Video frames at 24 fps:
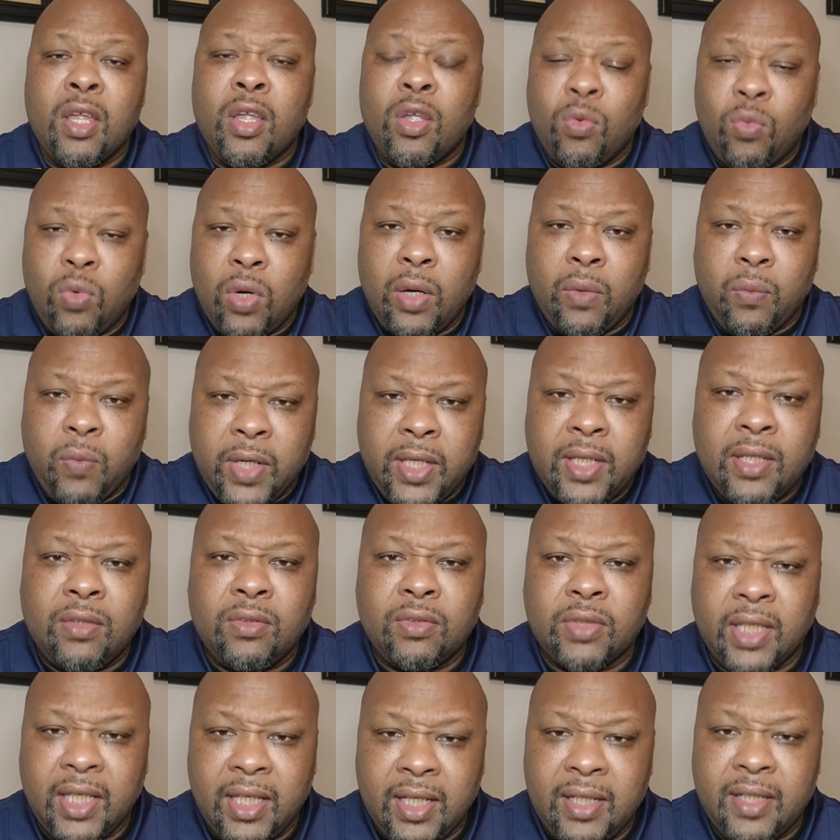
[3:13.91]
where we
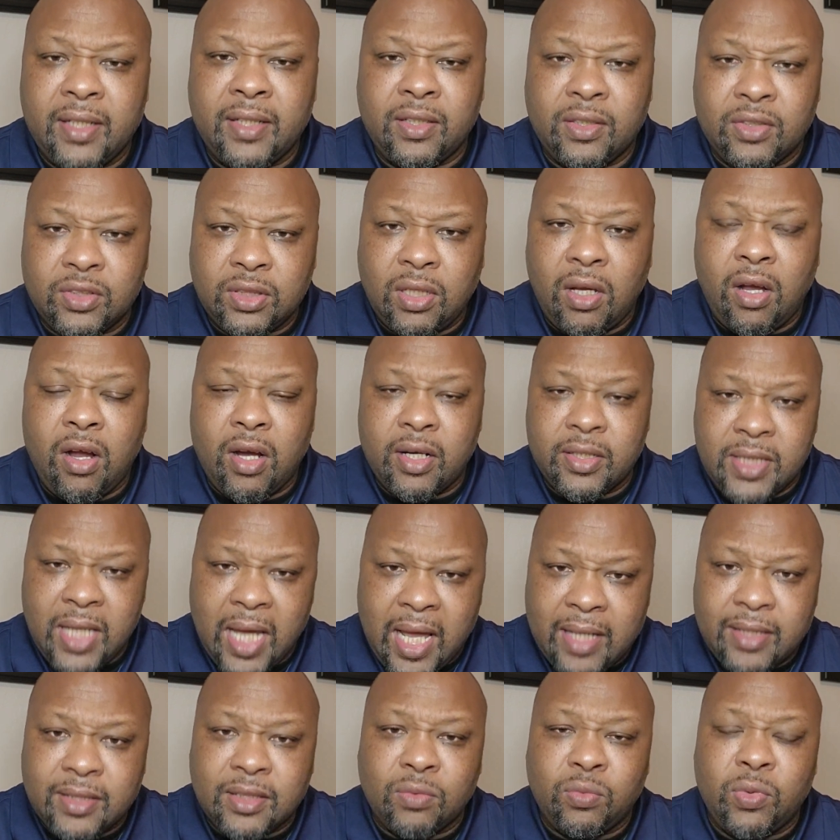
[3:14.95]
don't get in those hard
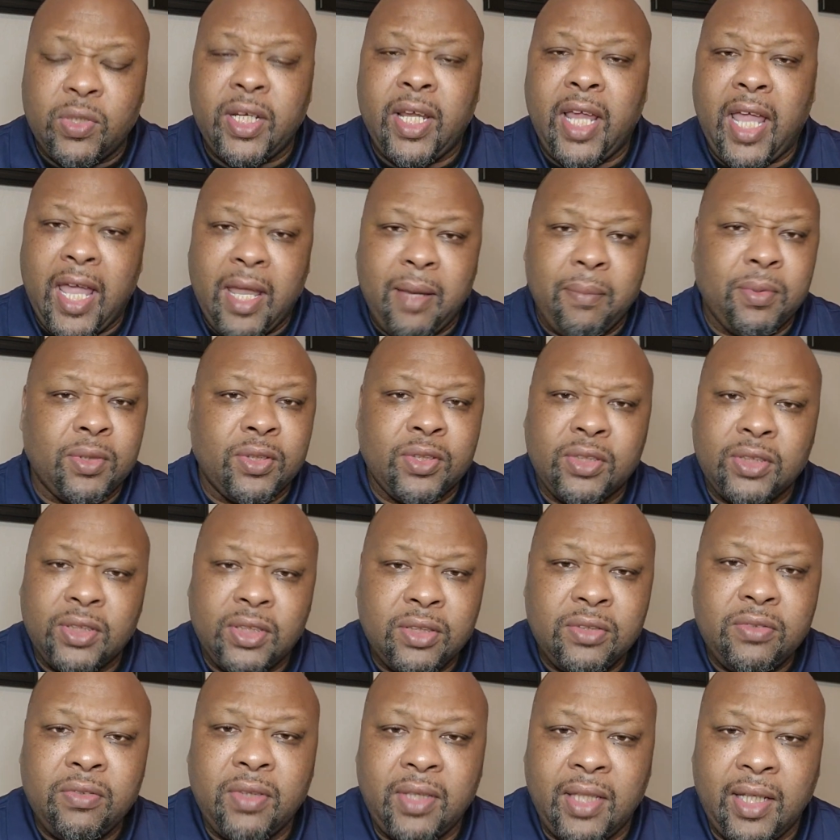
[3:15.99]
times and we're able to
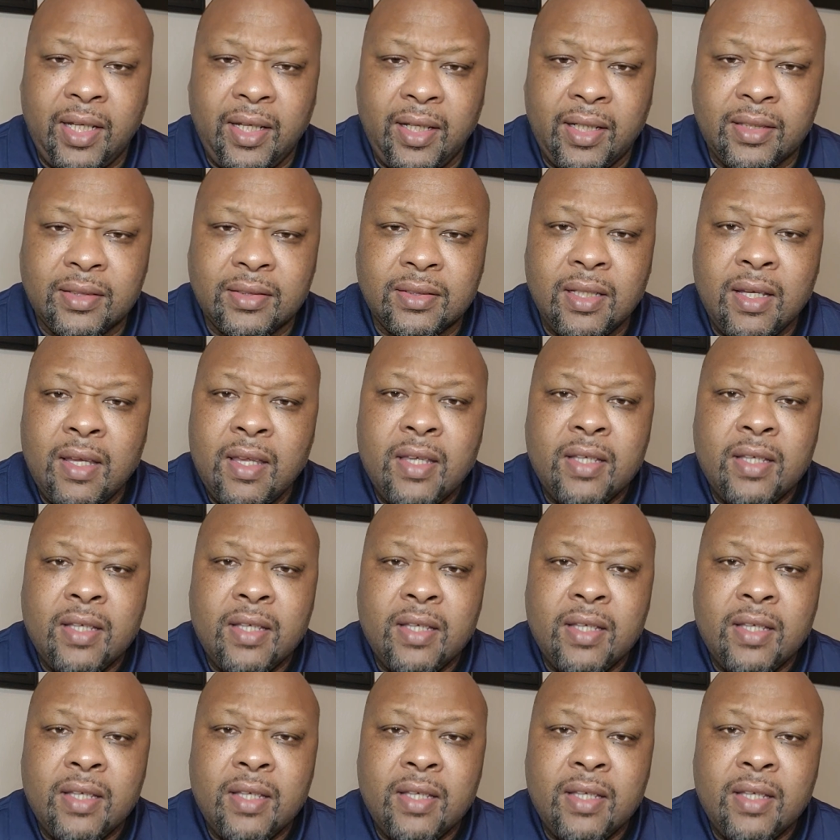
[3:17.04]
do things.